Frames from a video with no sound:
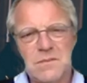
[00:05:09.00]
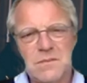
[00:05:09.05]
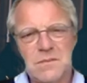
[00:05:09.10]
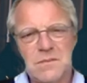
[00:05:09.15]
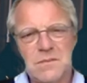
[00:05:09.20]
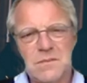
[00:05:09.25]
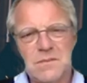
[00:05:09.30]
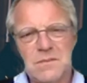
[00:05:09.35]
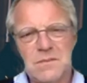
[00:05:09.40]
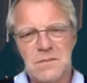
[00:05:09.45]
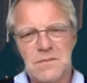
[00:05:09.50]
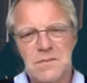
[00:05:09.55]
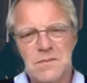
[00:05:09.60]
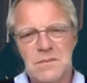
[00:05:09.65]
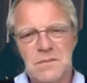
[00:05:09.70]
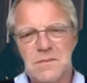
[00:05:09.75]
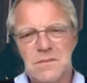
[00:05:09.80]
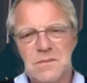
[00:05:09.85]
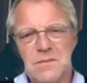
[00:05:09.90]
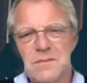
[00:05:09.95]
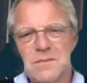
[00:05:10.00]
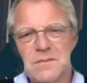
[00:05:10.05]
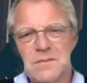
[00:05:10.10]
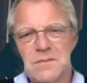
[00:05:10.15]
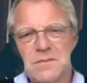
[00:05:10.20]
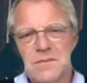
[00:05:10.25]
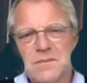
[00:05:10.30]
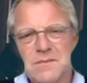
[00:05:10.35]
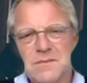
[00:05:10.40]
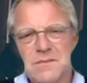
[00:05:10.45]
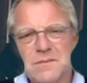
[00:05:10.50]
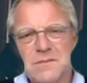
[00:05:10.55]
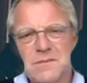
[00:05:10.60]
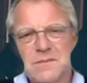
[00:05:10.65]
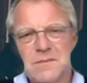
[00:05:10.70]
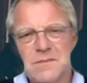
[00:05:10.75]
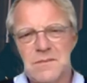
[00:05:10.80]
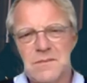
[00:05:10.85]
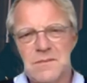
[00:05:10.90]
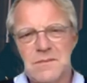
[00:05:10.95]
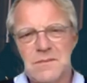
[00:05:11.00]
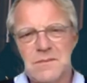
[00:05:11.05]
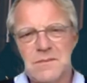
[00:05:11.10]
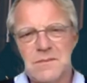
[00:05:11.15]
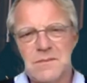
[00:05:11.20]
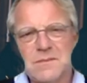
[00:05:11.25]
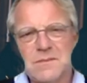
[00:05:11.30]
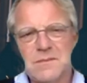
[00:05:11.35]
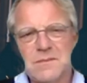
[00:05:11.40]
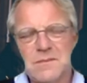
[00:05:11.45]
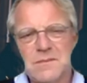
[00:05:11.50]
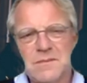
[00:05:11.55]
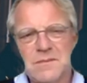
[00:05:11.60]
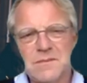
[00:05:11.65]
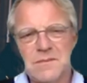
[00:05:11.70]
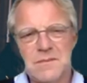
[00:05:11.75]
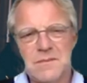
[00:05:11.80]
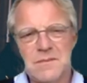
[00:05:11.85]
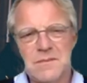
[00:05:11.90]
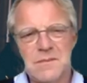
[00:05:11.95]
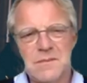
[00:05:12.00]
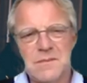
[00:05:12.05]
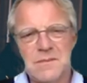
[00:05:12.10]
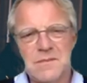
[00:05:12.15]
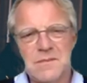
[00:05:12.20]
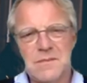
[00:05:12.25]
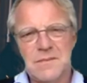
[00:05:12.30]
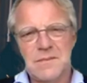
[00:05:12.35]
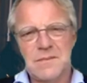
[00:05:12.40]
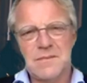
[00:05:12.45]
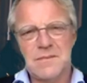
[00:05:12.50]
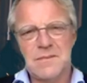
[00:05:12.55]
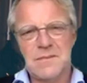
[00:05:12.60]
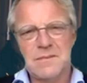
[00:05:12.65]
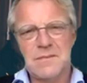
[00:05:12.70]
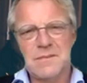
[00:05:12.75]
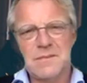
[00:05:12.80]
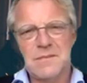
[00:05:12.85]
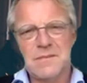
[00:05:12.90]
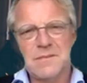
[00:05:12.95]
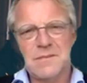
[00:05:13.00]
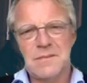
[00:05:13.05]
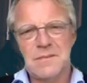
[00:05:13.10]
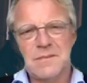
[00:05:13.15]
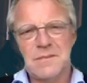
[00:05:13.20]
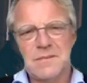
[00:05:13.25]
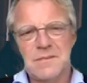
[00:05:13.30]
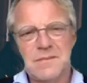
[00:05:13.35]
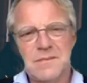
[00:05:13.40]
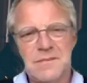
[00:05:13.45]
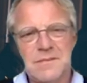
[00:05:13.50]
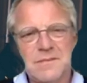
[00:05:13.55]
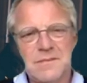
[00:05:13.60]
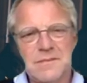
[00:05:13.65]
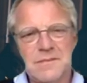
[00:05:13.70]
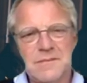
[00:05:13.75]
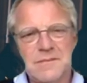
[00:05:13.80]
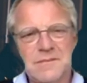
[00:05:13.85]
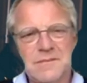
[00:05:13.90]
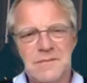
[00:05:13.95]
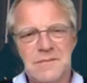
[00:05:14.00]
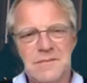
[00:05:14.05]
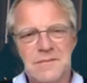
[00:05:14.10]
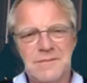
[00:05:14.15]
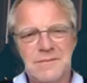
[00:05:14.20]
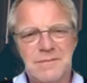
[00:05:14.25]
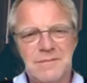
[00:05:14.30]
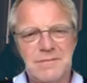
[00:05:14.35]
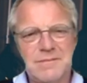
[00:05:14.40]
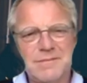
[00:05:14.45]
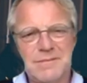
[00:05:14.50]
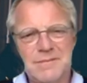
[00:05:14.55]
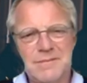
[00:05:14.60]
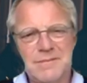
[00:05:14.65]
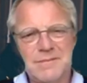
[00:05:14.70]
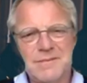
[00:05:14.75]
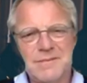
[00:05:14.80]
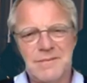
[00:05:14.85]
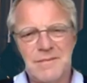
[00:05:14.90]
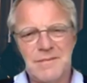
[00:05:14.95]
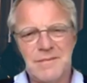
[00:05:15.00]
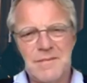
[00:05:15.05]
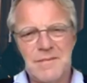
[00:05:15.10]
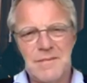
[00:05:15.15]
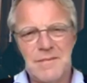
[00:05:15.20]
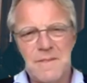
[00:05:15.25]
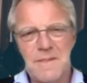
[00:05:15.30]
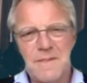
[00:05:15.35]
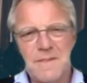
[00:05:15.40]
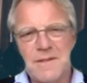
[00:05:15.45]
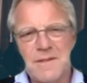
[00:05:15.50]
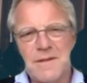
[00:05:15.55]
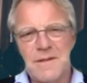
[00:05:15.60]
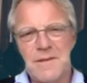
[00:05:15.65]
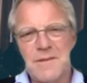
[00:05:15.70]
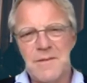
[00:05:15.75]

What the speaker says: This person isn't speaking.